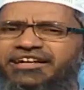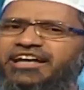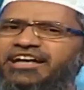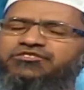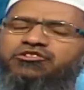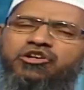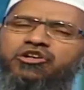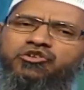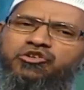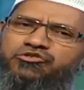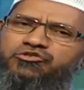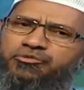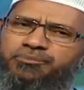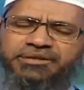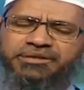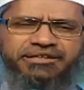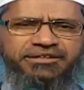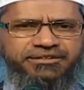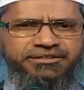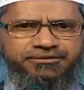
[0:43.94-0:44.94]
He has got no
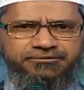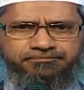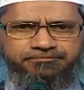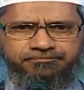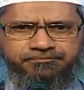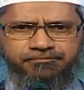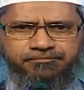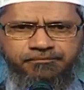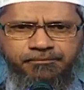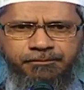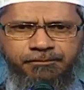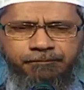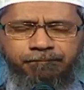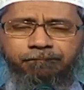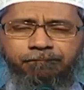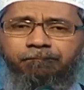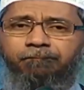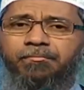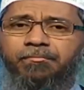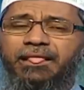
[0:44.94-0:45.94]
superior.
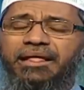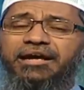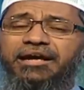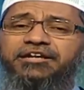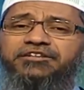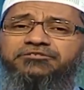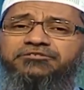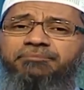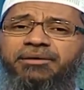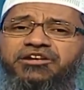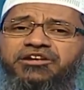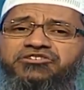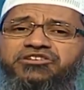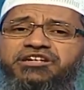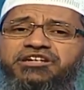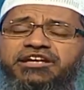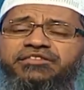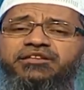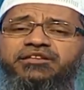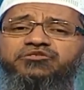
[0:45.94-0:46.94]
It's
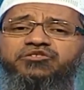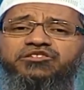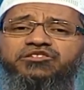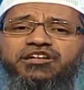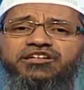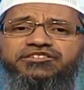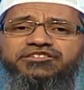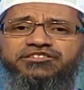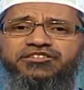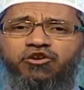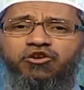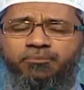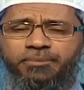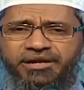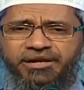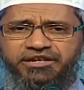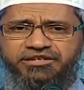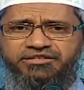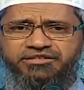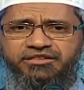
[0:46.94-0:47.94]
mentioned in the Svetasvetara
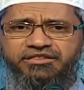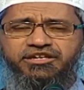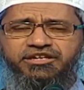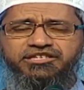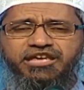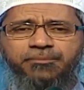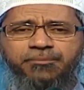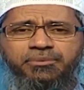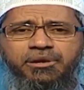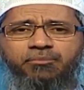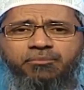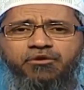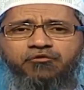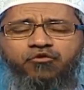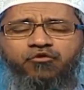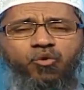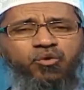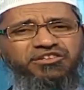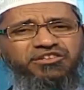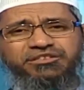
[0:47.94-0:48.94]
Upanishad, chapter number
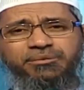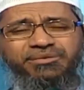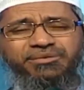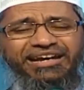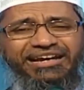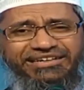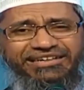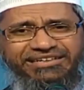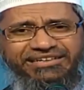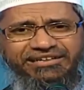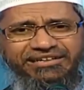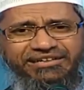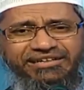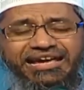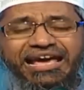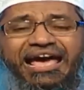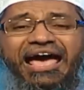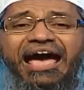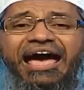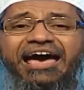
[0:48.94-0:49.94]
4, verse number 19.
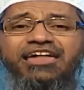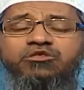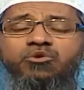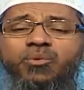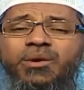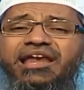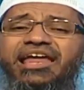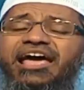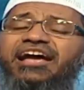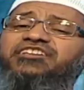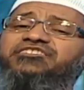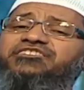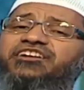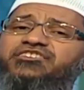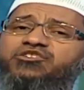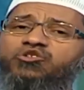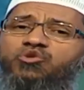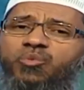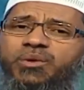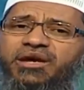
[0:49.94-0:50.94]
As well as
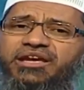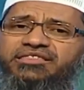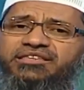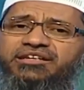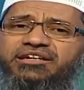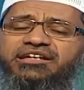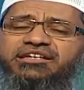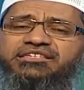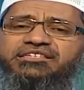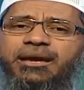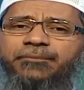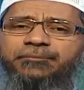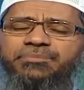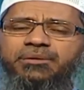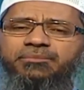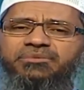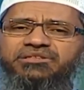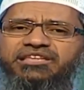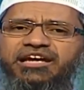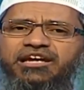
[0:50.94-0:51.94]
Yajurved, chapter
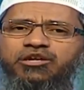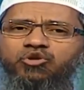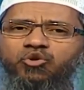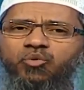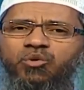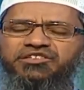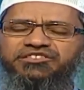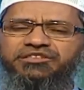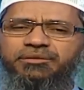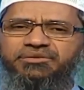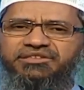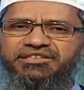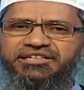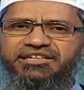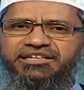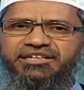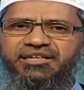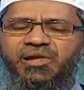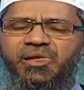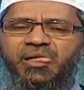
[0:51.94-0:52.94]
number 32, verse number
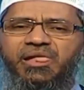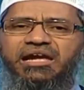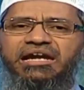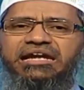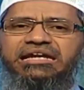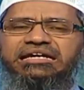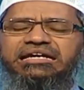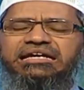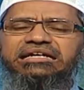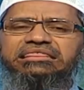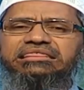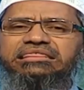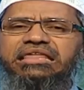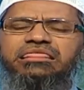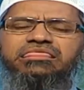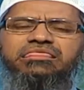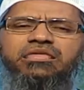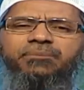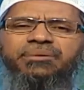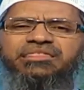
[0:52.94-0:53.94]
3.
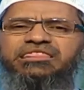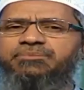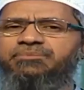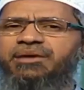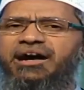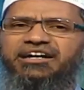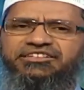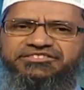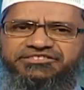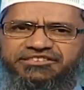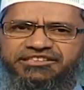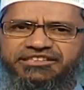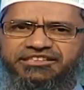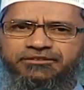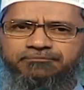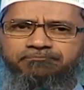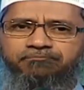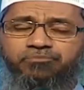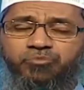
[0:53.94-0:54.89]
Natasya patima asti.